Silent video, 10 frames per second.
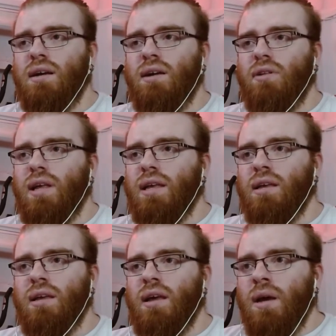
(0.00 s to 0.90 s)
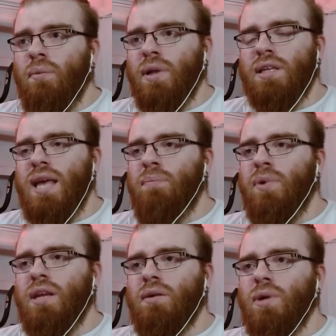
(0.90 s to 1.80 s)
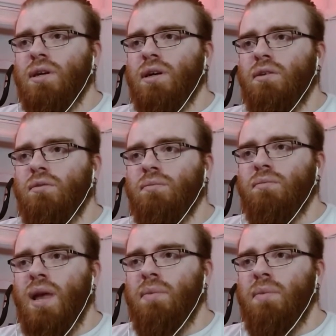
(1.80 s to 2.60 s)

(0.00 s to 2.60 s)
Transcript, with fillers: I don't like what is happening with her, you know.